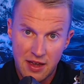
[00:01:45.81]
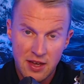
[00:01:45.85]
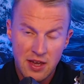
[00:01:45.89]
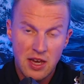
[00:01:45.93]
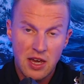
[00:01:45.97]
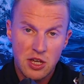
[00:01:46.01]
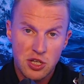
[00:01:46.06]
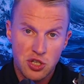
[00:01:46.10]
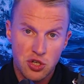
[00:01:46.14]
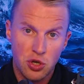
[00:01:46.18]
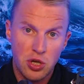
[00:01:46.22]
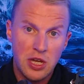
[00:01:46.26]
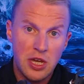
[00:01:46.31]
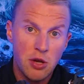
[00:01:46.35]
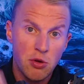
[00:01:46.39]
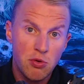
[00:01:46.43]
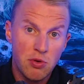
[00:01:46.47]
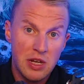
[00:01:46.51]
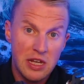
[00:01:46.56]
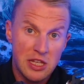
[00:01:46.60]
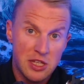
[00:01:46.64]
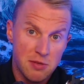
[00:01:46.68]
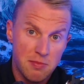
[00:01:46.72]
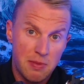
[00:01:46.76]
So you need
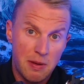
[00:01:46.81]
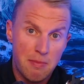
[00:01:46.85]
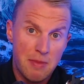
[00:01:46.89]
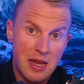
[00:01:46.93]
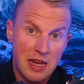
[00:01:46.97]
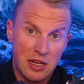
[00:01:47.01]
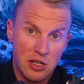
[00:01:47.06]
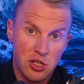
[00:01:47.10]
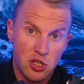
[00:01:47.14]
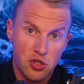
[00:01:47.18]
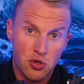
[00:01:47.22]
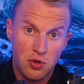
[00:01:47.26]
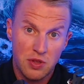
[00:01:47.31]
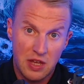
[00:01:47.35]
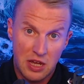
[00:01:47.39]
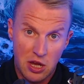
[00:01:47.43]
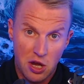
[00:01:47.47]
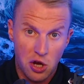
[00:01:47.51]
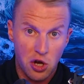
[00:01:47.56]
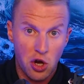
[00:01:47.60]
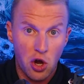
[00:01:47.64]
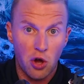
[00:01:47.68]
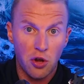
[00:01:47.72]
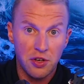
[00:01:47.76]
to be making sure that your
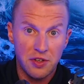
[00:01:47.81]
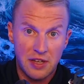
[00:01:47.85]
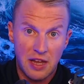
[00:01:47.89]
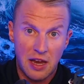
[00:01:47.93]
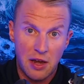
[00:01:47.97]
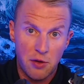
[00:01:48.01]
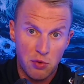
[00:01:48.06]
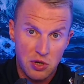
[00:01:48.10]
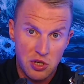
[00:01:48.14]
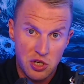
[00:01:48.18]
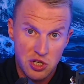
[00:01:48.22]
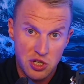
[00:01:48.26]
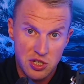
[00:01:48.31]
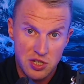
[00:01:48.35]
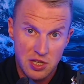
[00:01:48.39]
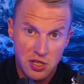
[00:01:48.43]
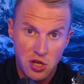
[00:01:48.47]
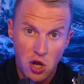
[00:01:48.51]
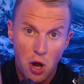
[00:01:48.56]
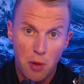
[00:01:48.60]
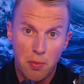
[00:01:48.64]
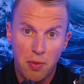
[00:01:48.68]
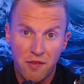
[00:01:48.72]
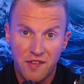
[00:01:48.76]
content, which is the top
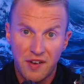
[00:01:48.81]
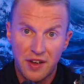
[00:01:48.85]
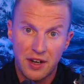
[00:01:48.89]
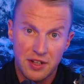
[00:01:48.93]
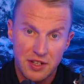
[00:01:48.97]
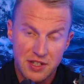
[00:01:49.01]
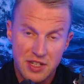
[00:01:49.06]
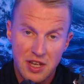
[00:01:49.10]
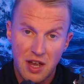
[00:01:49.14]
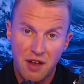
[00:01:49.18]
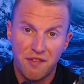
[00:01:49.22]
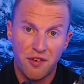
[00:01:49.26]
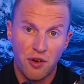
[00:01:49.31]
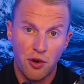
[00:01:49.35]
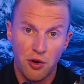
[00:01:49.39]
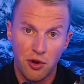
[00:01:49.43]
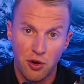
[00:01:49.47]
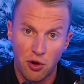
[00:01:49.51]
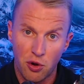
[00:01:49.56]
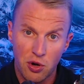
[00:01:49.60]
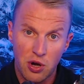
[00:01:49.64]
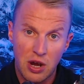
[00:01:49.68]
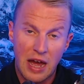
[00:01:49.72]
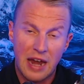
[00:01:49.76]
of funnel stuff on
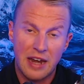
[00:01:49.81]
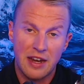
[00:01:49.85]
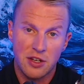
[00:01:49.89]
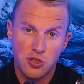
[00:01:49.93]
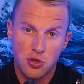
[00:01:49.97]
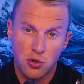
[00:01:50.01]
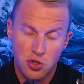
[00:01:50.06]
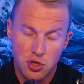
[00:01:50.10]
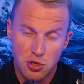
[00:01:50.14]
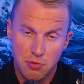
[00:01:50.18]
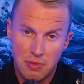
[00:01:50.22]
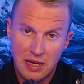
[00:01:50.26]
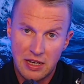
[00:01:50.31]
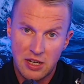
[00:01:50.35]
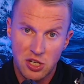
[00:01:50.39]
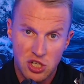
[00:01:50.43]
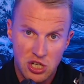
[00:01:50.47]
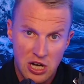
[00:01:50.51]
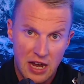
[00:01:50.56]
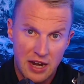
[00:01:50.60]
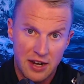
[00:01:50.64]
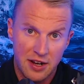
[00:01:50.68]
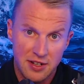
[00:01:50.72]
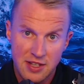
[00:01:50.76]
organic social media
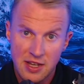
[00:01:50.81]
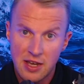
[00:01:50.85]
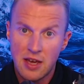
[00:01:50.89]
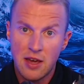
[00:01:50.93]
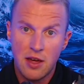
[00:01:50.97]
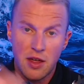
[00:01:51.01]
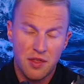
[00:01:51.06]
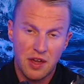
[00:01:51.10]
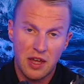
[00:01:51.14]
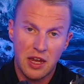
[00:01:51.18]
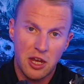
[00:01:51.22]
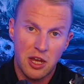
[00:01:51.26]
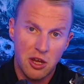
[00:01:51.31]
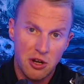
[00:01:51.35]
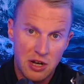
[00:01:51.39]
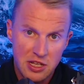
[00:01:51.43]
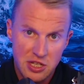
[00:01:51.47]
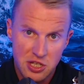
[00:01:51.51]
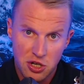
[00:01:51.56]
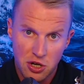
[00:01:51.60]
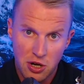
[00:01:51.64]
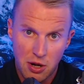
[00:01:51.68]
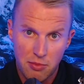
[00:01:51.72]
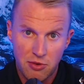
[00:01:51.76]
channels, think your
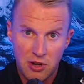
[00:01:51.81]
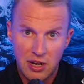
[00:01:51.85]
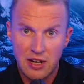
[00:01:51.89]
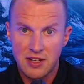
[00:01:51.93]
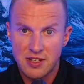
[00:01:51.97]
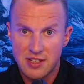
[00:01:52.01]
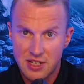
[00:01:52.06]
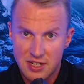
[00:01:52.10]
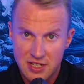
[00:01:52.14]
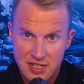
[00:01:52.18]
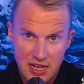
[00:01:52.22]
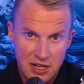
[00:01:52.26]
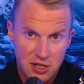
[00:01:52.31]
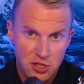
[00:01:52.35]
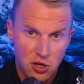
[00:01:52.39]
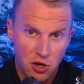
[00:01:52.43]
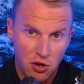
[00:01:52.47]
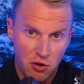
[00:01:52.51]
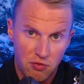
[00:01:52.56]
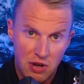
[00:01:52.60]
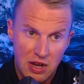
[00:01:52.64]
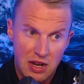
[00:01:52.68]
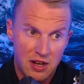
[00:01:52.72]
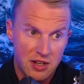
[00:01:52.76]
Instagram reels, your TikTok
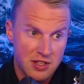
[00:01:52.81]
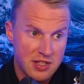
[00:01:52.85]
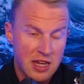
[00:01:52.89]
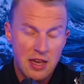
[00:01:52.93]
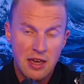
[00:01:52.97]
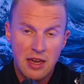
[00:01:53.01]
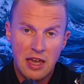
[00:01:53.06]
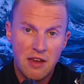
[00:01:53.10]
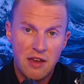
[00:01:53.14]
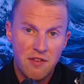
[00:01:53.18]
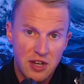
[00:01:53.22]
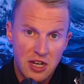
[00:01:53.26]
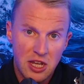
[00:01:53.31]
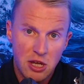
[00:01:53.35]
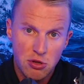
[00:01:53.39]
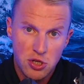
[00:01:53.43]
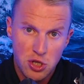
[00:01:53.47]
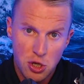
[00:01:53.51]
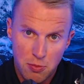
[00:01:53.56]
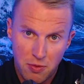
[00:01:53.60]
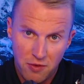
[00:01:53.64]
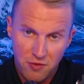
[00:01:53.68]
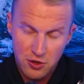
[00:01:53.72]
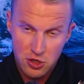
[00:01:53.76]
reels, even YouTube
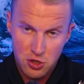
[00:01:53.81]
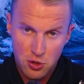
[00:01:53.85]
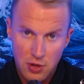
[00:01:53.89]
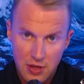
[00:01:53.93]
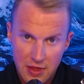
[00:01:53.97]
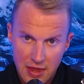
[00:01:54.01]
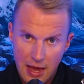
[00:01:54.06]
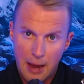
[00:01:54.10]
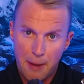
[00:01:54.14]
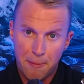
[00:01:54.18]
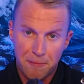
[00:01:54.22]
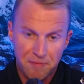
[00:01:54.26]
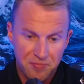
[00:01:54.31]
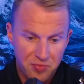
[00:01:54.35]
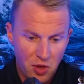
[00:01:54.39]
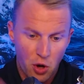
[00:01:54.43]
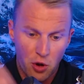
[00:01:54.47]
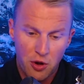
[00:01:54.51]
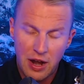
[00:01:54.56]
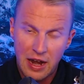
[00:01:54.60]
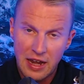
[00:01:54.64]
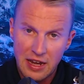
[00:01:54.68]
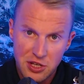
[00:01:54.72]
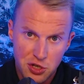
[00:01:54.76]
if you're doing that, or
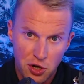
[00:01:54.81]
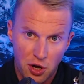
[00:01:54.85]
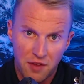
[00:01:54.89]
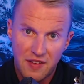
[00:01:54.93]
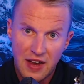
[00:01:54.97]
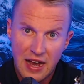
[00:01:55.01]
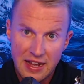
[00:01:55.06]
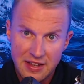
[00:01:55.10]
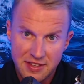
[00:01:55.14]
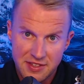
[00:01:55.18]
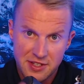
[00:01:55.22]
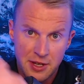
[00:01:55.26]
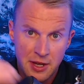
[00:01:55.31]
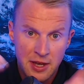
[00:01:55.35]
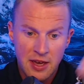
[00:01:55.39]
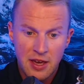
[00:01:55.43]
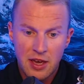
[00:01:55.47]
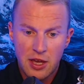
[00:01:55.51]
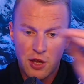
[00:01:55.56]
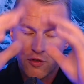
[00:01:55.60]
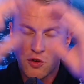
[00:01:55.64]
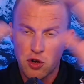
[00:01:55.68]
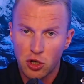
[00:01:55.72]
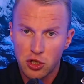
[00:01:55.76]
any sort of ads, you've
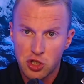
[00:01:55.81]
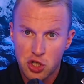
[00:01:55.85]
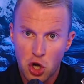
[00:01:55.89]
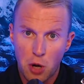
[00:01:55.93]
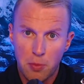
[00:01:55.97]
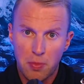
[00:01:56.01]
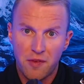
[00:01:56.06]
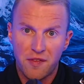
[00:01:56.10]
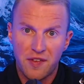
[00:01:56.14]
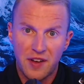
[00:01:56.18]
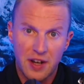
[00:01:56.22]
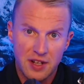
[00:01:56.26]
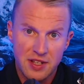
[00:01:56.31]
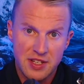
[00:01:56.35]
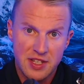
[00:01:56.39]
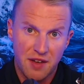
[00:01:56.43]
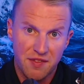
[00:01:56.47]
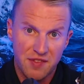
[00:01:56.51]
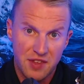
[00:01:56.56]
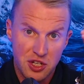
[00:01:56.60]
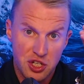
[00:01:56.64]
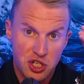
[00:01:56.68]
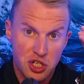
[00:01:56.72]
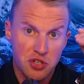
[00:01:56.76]
got top of funnel stuff that's
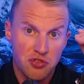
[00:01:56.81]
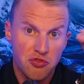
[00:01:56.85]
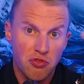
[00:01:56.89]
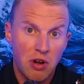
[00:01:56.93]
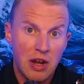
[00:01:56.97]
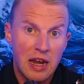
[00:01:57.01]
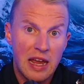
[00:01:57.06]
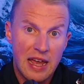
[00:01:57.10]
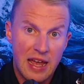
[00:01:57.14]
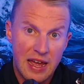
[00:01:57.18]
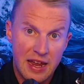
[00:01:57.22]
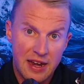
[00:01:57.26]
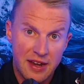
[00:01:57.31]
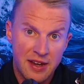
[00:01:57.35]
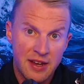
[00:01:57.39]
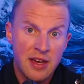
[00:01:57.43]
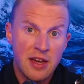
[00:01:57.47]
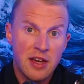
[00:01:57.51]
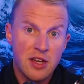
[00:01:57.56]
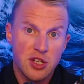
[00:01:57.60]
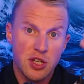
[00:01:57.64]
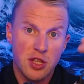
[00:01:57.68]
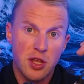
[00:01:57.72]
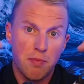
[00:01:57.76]
just relating to
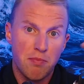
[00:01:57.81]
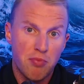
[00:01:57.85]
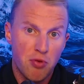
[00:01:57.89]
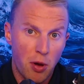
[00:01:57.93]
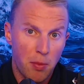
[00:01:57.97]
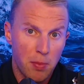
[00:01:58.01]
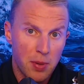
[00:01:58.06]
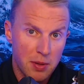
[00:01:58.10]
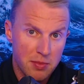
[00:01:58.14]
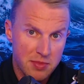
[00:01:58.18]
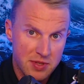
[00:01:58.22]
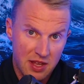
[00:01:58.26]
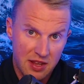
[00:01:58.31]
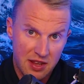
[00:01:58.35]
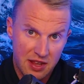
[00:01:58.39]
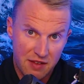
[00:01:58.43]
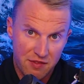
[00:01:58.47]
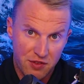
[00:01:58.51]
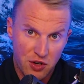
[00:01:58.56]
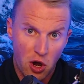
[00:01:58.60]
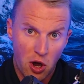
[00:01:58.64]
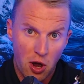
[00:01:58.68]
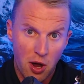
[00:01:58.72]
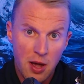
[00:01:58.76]
the problems that they've
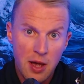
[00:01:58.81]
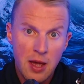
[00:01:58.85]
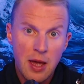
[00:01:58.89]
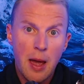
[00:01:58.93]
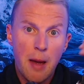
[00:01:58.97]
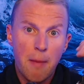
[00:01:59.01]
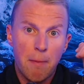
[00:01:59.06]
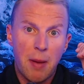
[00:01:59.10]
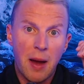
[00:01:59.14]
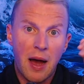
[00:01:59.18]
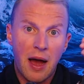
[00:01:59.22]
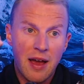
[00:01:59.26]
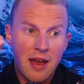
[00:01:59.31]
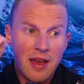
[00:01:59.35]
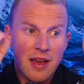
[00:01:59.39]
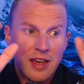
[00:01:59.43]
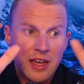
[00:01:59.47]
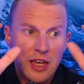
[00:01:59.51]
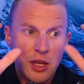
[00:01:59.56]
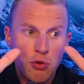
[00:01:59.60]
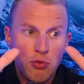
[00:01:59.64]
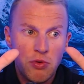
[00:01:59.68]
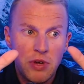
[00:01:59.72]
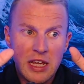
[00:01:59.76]
got. But you
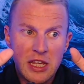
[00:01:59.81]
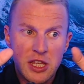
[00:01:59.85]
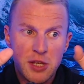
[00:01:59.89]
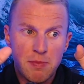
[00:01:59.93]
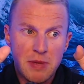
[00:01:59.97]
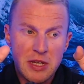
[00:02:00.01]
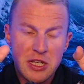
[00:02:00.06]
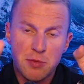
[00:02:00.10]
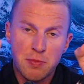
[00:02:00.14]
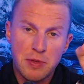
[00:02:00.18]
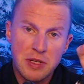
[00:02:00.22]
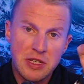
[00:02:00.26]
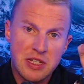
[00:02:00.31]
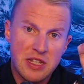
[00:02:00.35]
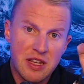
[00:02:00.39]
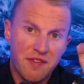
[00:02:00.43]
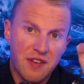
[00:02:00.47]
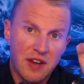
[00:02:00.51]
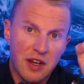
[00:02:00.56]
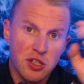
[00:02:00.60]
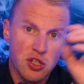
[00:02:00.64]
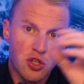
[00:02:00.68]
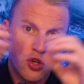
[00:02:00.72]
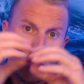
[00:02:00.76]
need to be specific
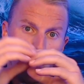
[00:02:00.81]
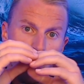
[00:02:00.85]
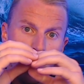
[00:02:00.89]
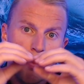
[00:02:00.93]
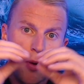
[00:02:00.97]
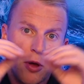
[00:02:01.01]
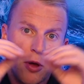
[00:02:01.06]
and talk about the